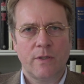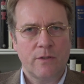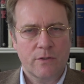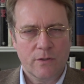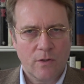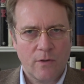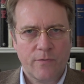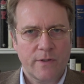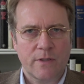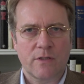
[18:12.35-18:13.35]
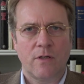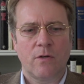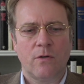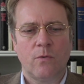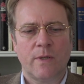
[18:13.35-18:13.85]
and his girlfriend does not
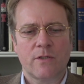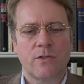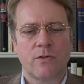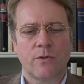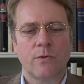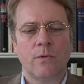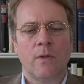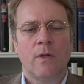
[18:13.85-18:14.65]
know what to do,